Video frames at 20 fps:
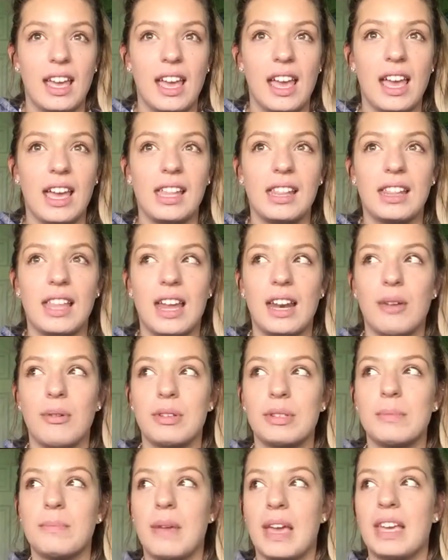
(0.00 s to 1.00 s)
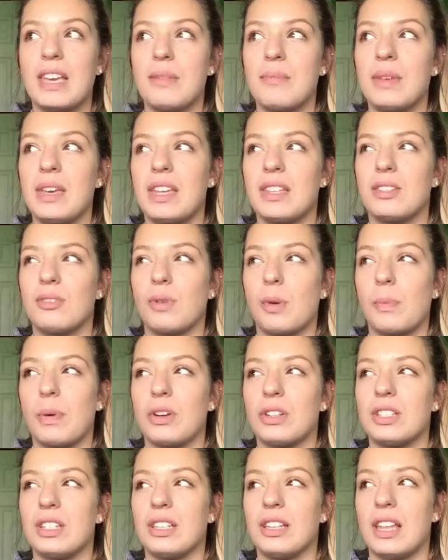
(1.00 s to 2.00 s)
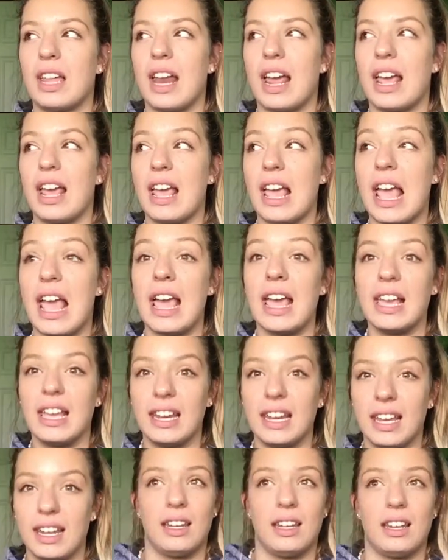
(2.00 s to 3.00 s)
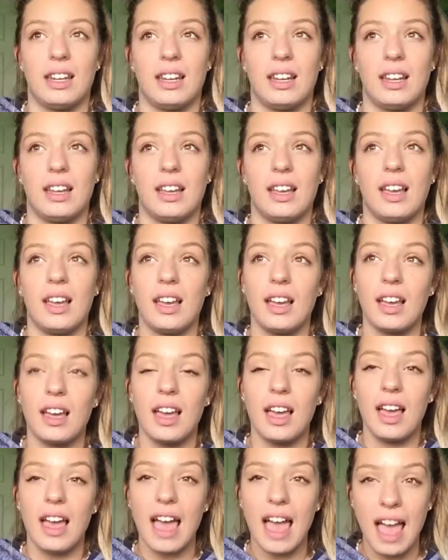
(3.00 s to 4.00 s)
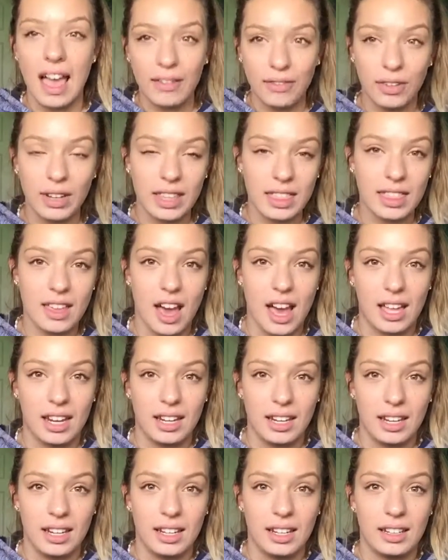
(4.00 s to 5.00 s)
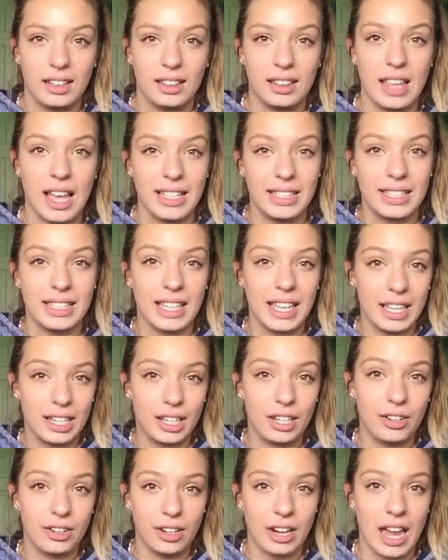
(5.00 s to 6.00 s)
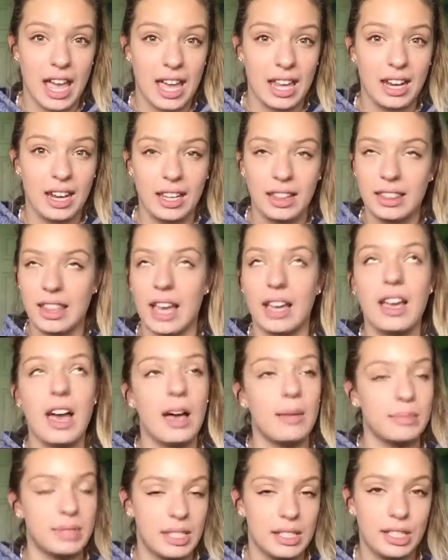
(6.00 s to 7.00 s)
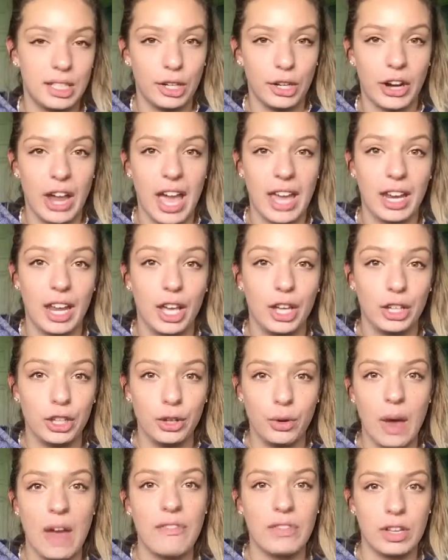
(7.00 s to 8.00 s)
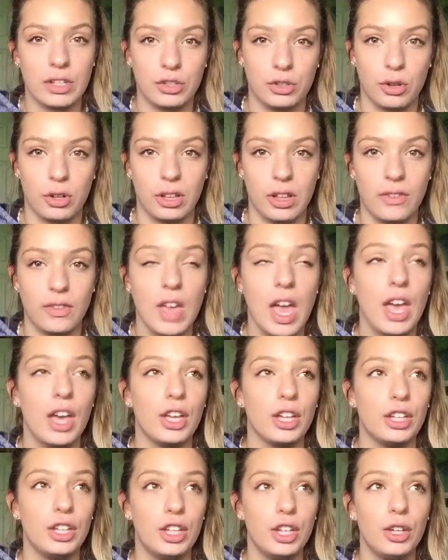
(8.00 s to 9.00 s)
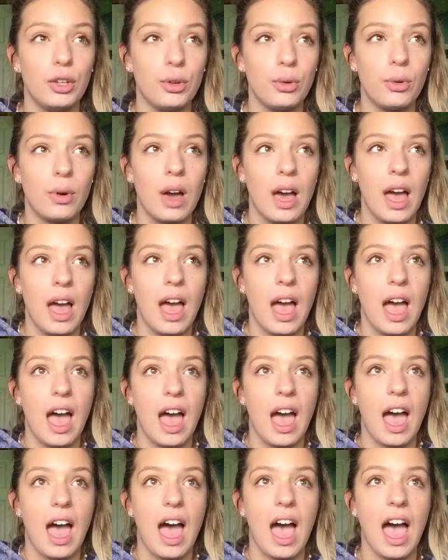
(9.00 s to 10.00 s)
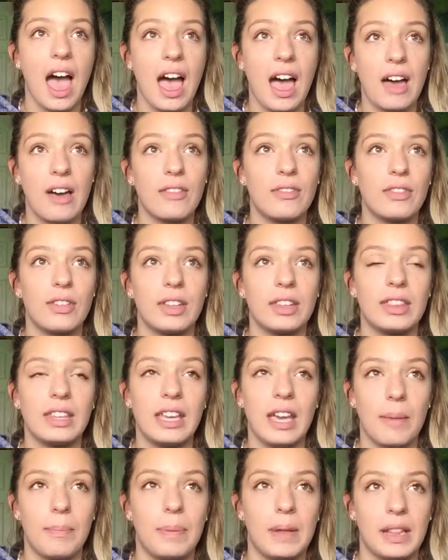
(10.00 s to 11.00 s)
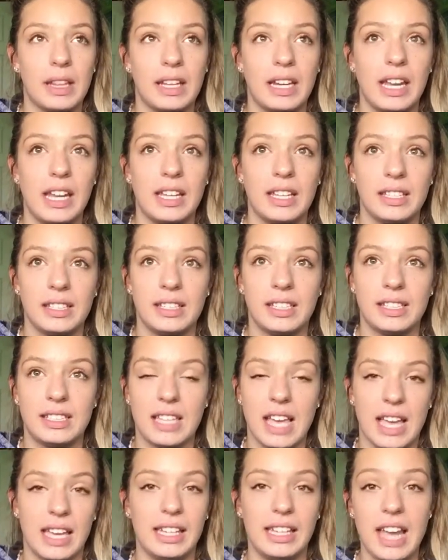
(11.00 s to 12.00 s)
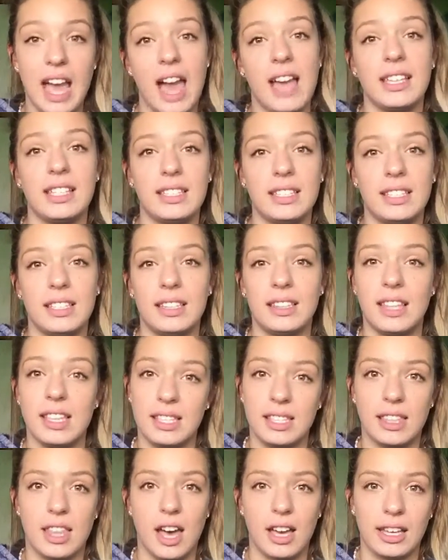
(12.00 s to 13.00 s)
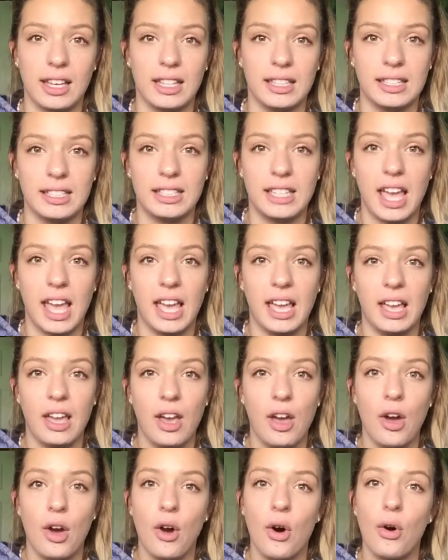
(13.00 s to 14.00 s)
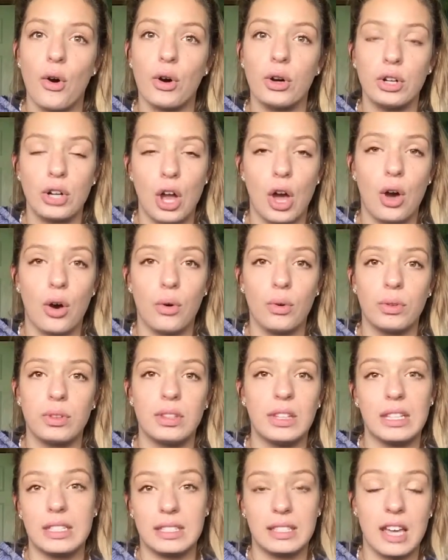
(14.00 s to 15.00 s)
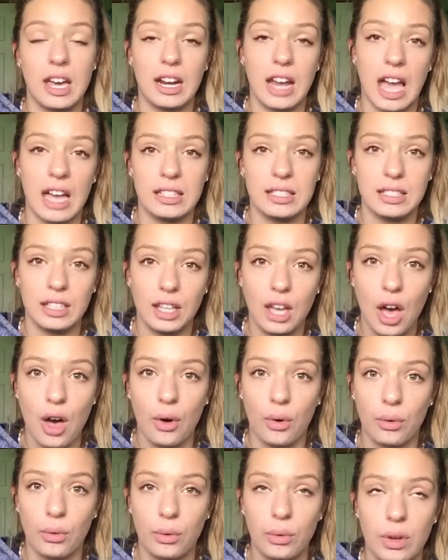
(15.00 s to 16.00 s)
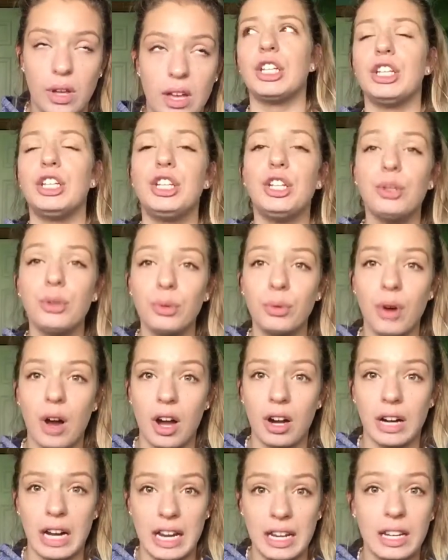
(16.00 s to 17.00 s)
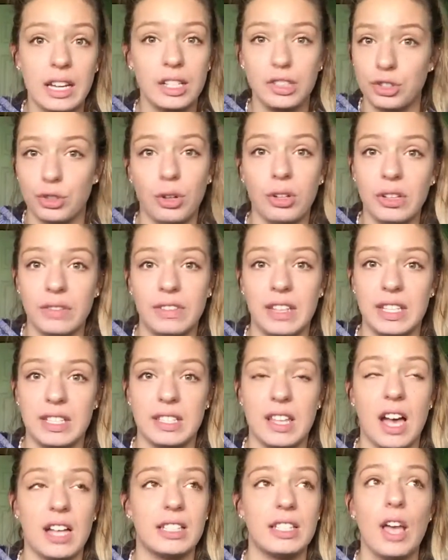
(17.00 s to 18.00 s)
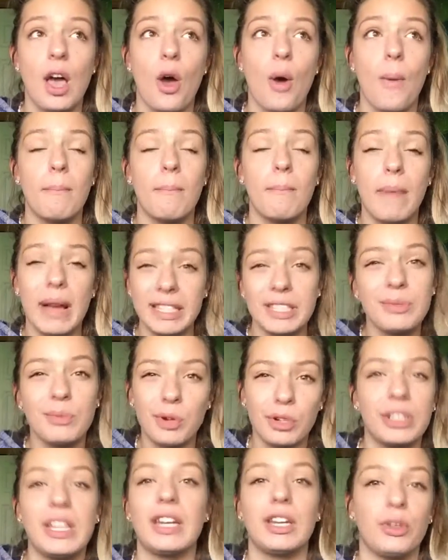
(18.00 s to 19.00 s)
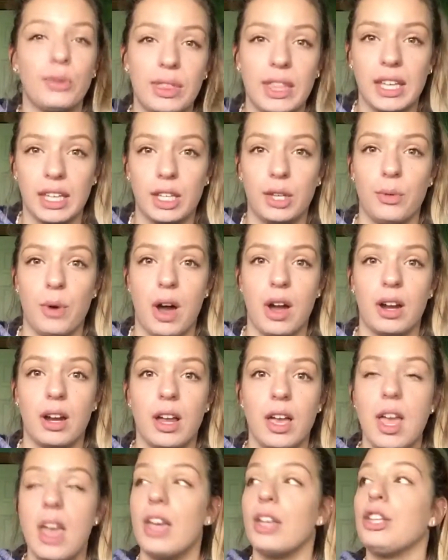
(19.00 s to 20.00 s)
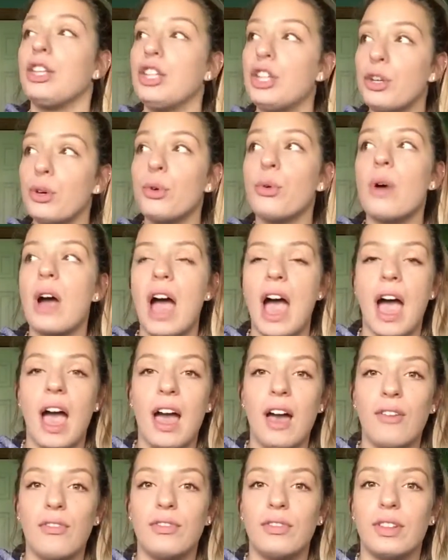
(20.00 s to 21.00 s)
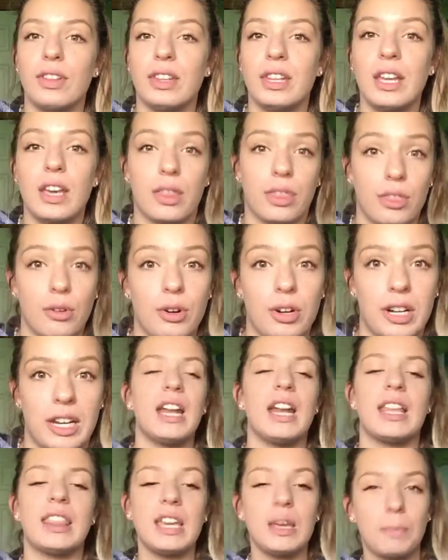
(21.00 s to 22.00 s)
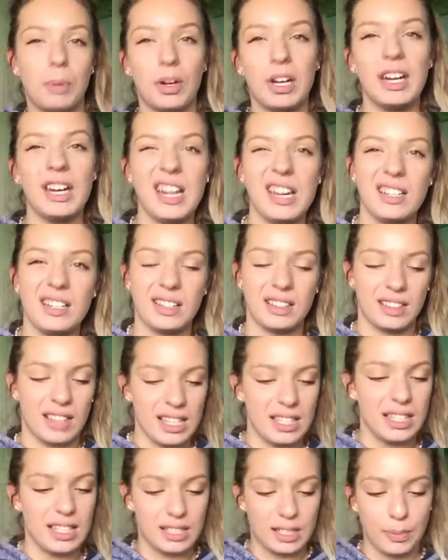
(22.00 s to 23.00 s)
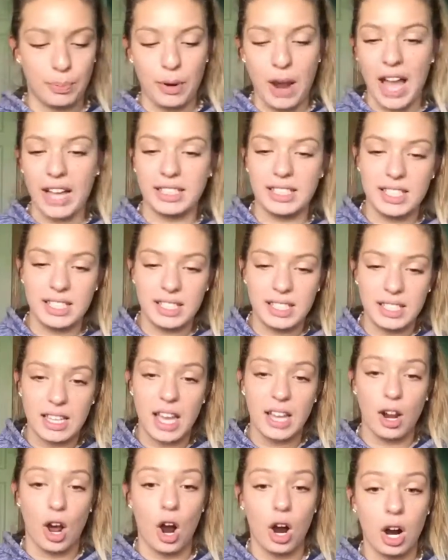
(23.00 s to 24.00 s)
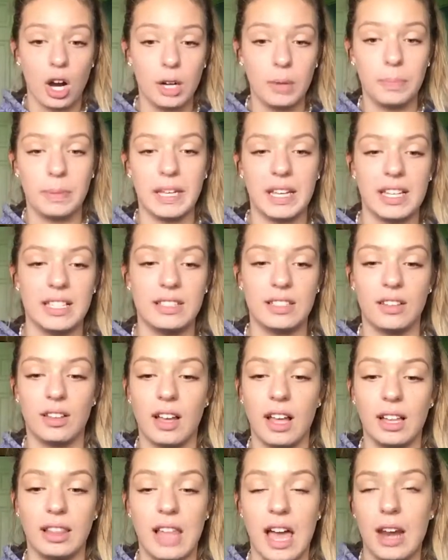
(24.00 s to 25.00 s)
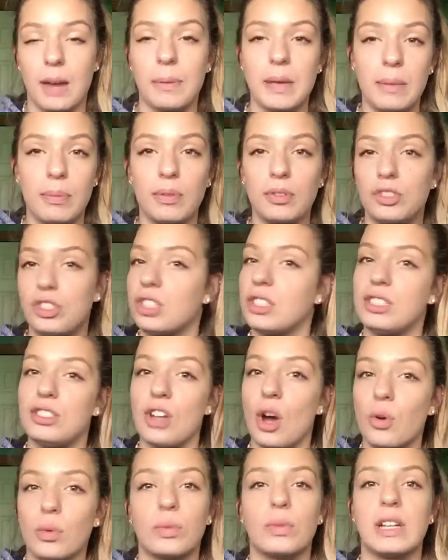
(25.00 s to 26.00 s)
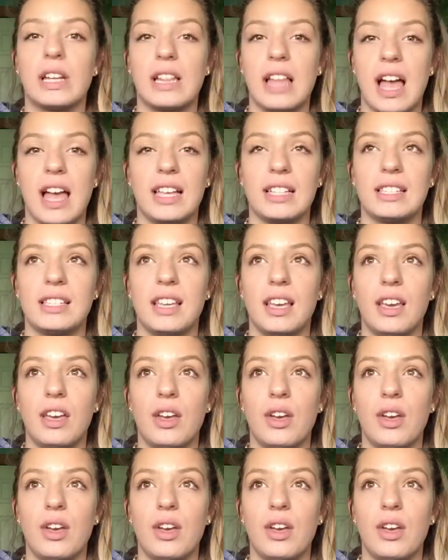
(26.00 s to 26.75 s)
and then it was making me into a person that I hated. Every thought that's in your head, that comes into your head, you have control of. You have the ability to say, yes, this thought can stay, or no, this thought has to go. You are in control of these thoughts, much more than you think you are. You have the authority. And I think putting this into practice is kind of hard because a lot of people just don't realize